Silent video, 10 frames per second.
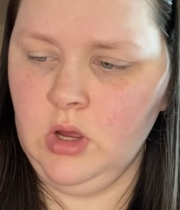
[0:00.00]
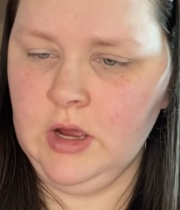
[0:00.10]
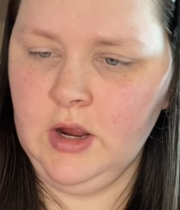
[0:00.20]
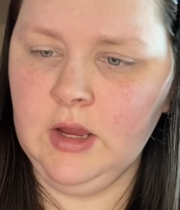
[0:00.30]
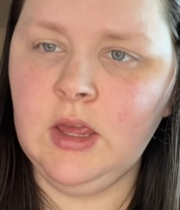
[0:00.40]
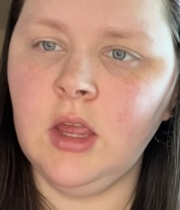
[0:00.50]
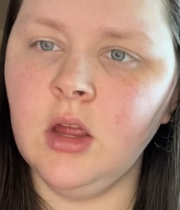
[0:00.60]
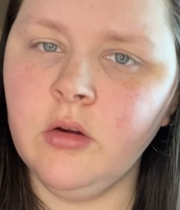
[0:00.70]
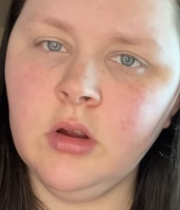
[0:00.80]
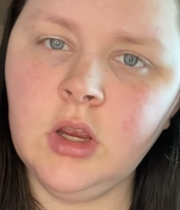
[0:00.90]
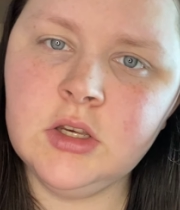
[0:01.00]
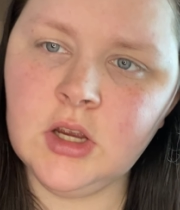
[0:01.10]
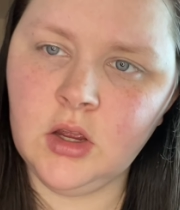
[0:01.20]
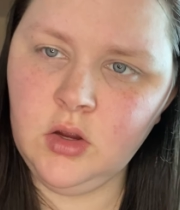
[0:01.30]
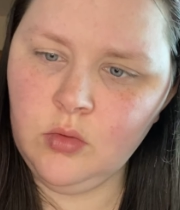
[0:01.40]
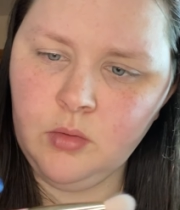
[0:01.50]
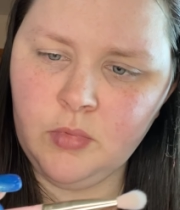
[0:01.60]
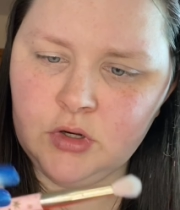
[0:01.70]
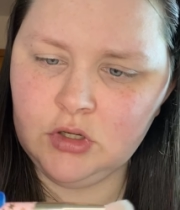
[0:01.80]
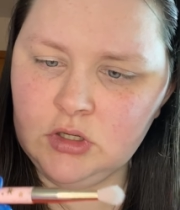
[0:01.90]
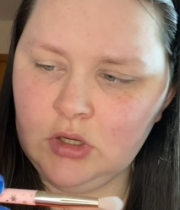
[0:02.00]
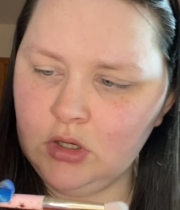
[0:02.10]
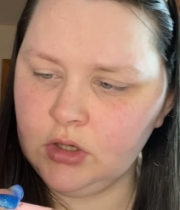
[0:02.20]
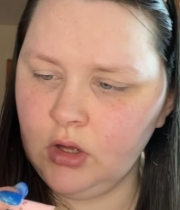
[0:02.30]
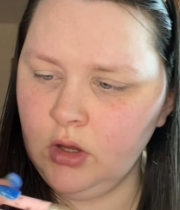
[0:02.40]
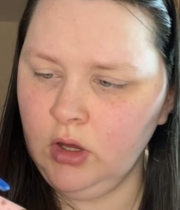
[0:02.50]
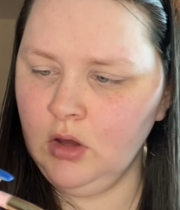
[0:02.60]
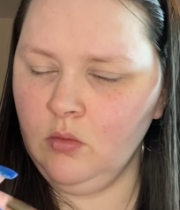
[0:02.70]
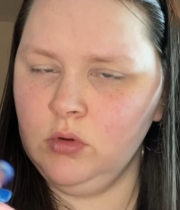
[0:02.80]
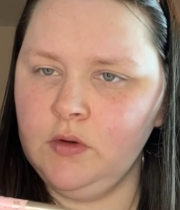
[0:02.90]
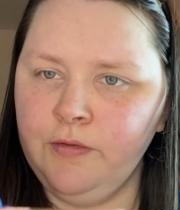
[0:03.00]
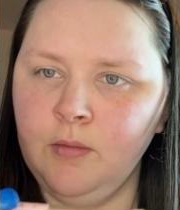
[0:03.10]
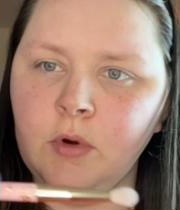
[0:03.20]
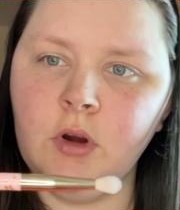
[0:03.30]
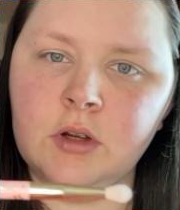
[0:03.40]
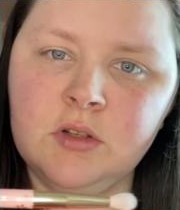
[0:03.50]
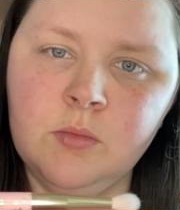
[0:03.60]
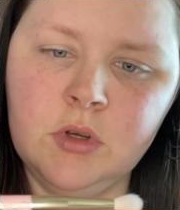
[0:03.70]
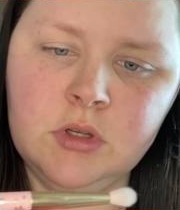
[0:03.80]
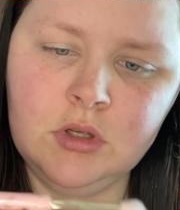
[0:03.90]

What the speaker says: I can't really tell you what brush this is. I think it was from a Christmas